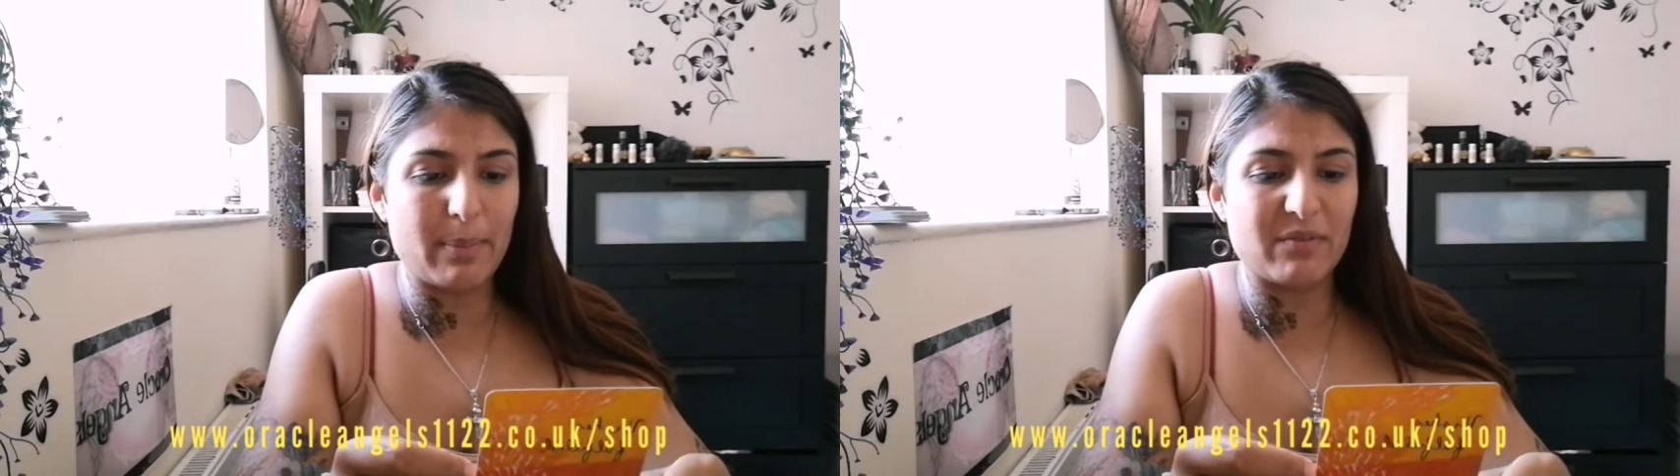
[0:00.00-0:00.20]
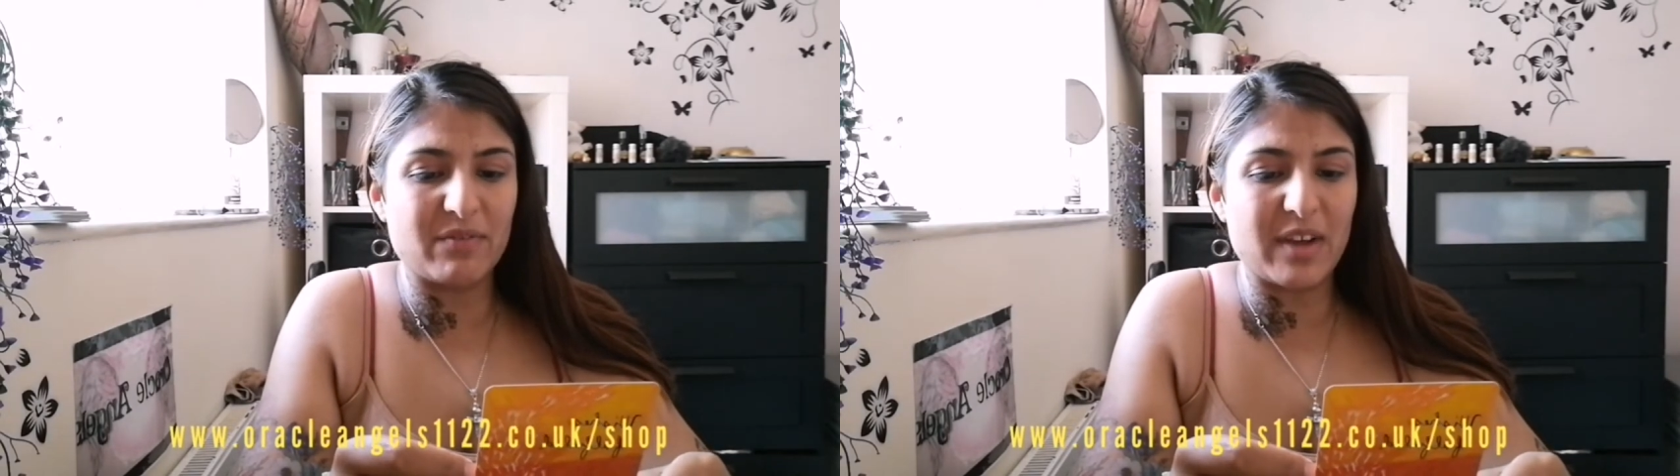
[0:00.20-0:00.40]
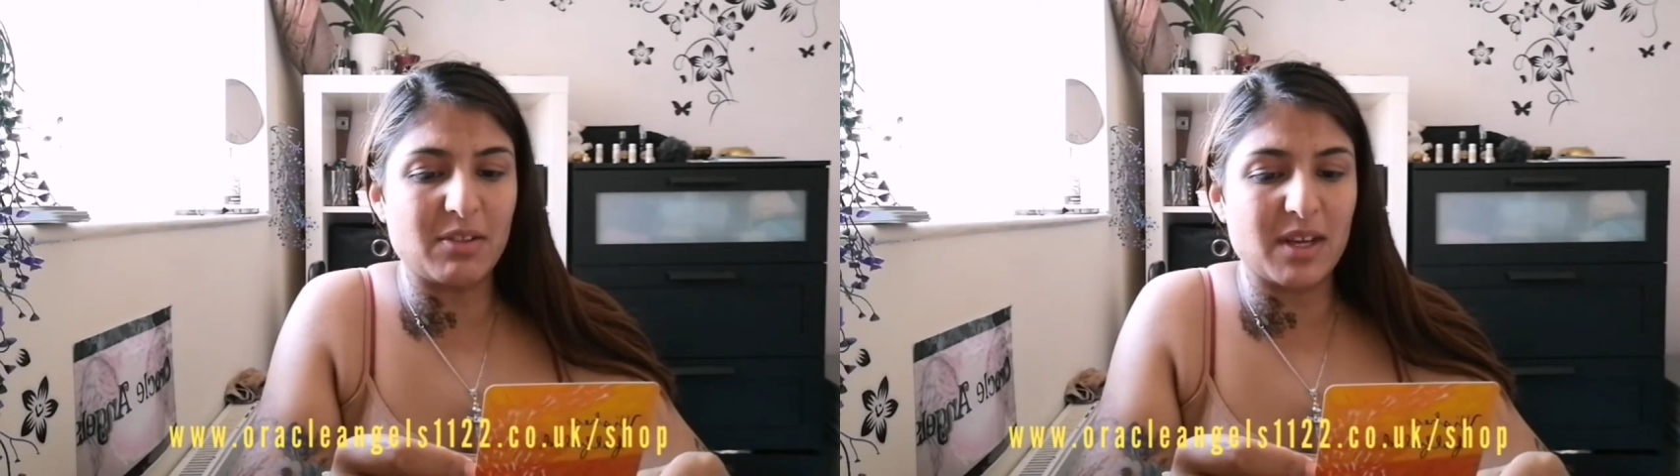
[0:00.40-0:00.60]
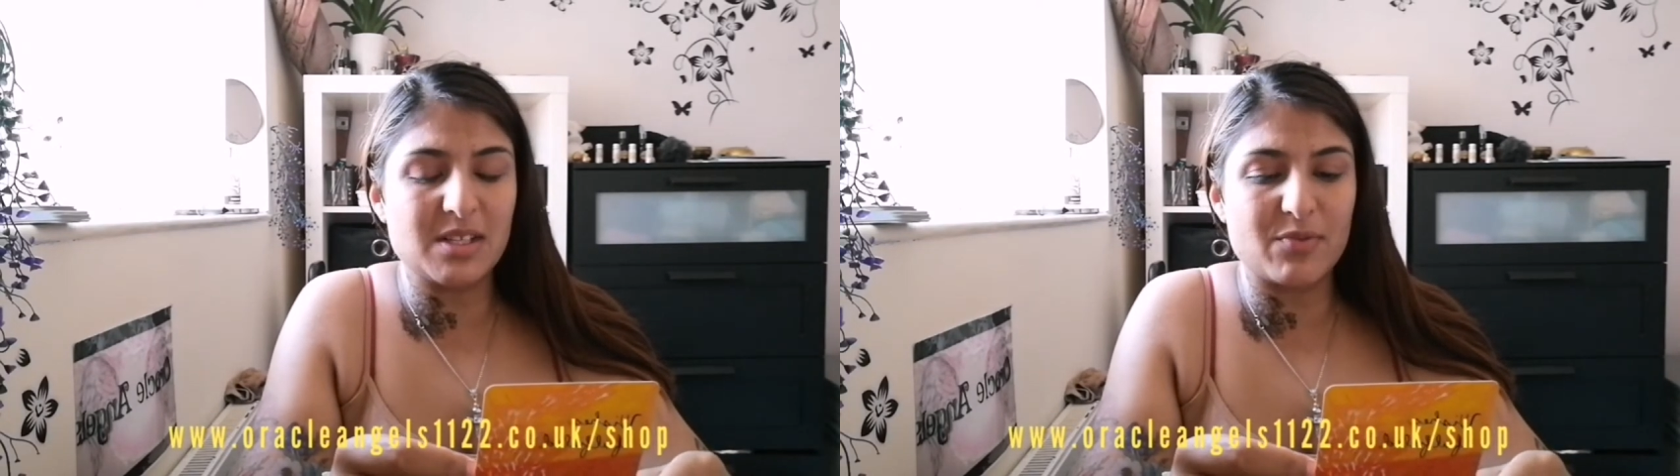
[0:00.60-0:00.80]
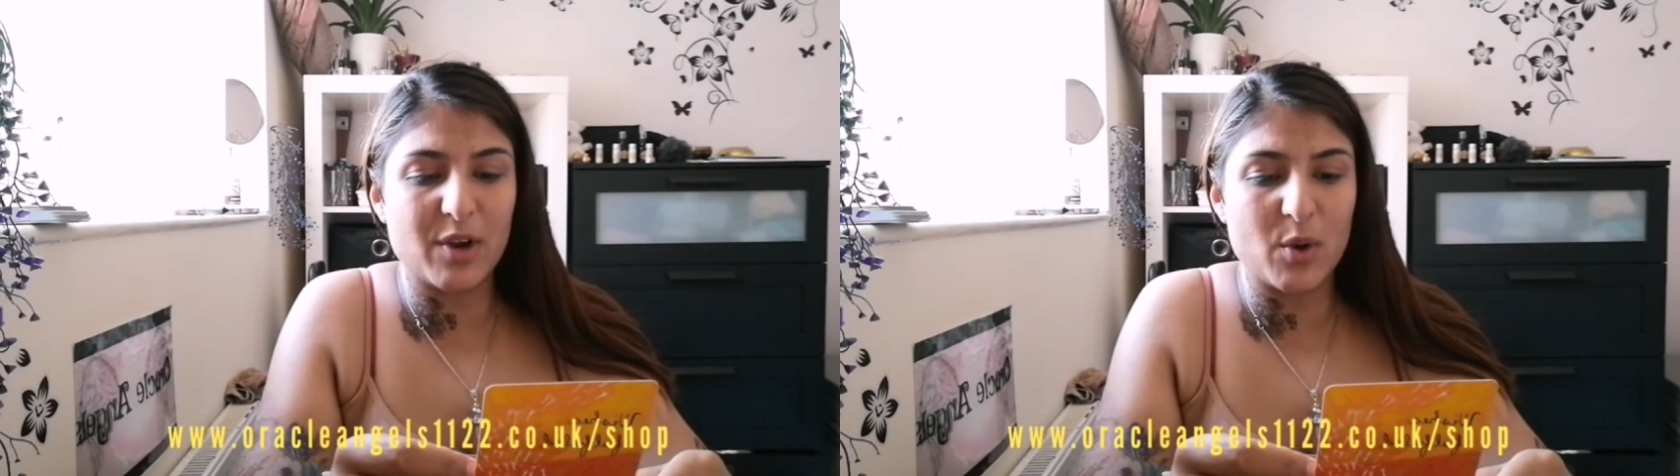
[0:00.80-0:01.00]
but faith
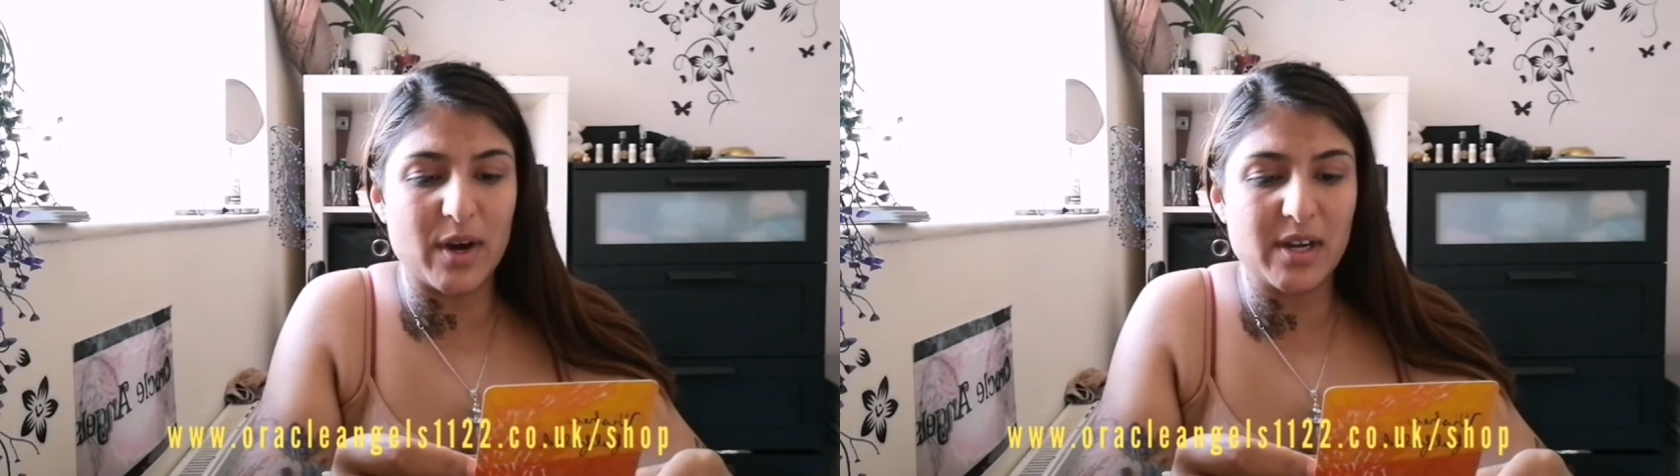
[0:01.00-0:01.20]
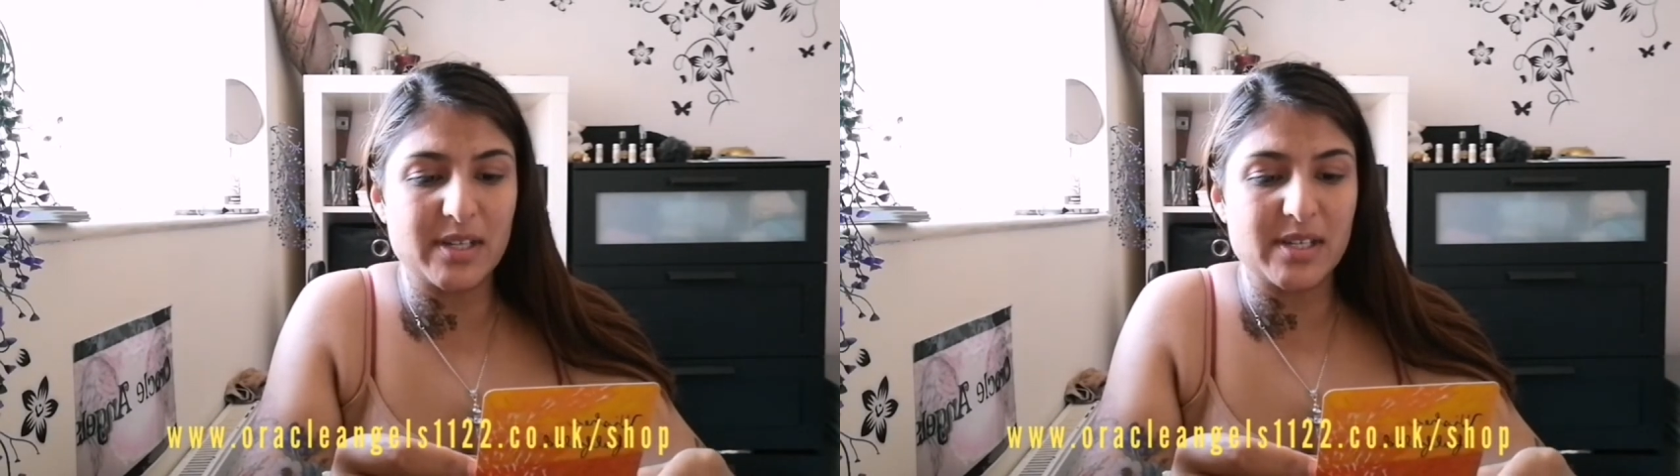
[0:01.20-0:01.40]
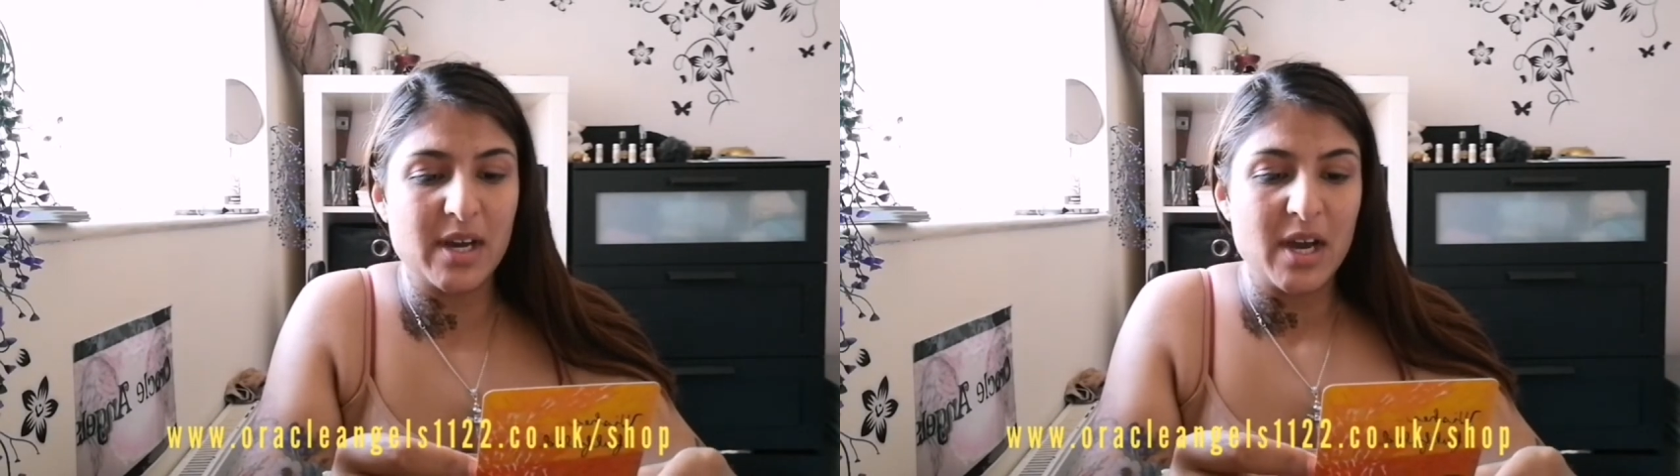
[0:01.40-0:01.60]
is required.